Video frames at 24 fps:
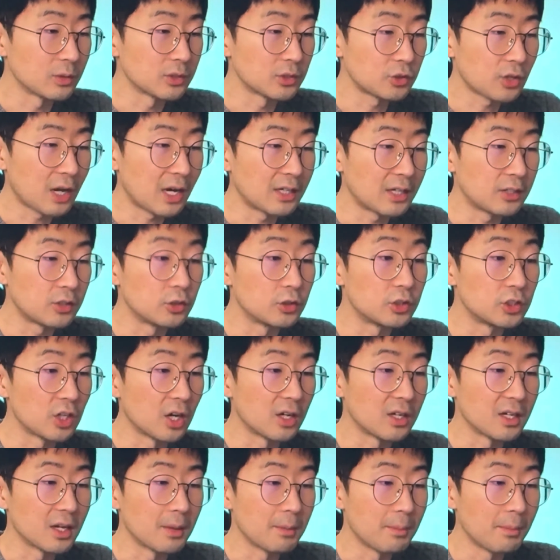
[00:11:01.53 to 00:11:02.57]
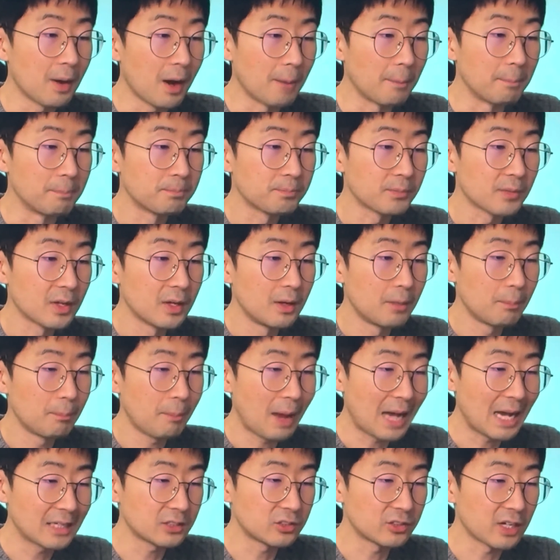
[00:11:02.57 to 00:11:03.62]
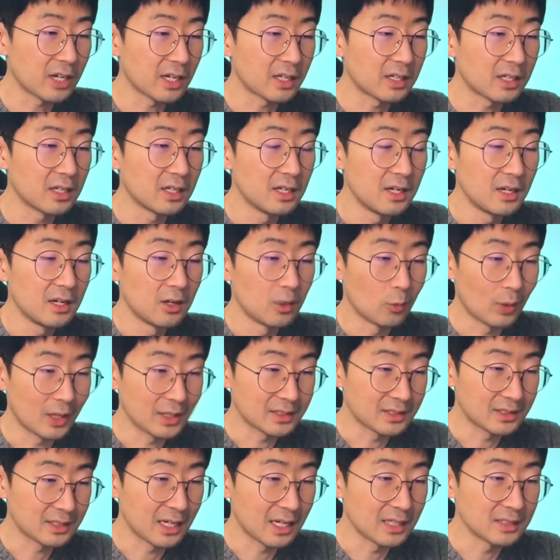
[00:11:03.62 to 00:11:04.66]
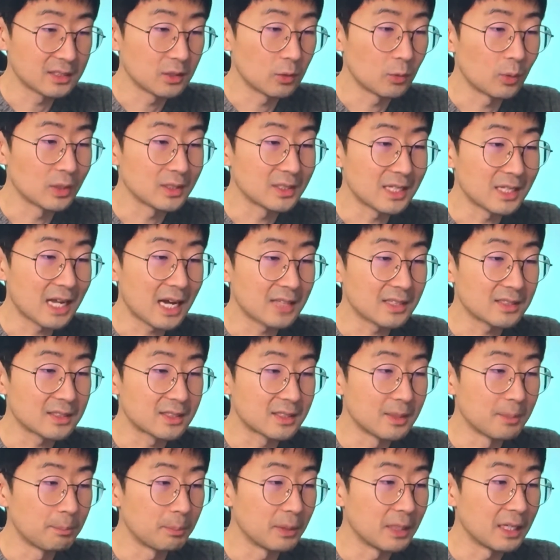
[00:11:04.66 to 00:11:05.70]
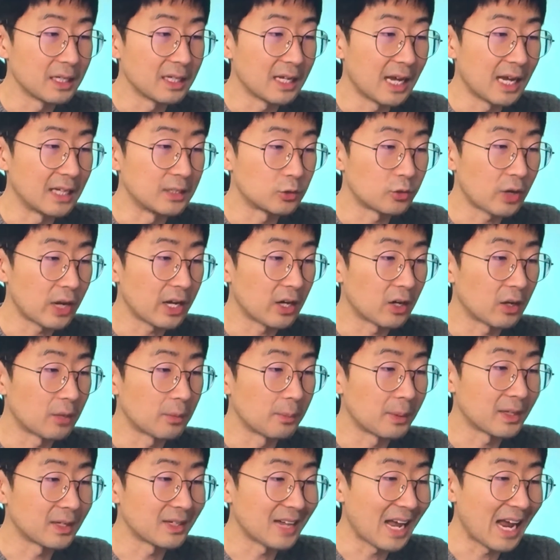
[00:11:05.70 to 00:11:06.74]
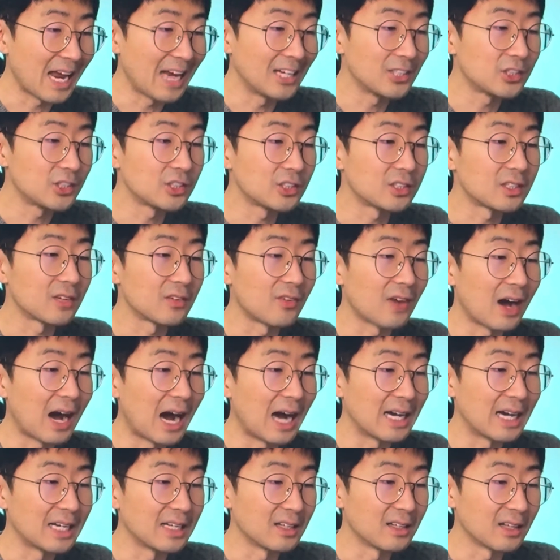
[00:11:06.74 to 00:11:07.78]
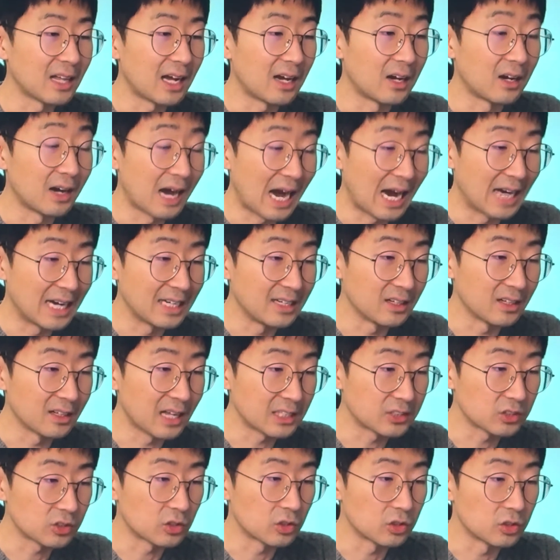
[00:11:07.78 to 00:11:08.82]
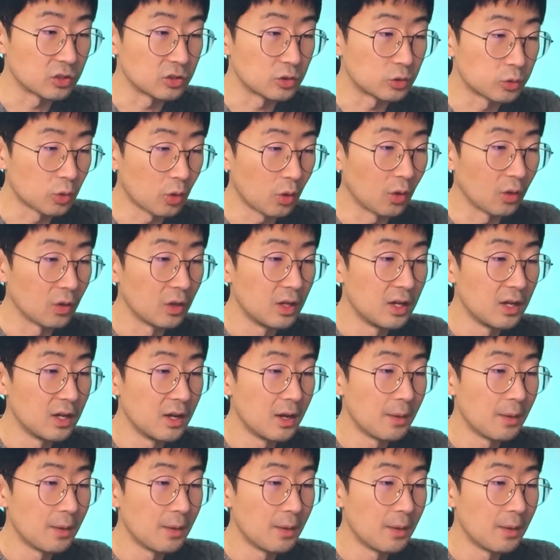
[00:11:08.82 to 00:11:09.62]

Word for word: was trying to shut him up. Pasternak, West says, was not simply a trainer, but an agent of ideolo- uh, ideological control.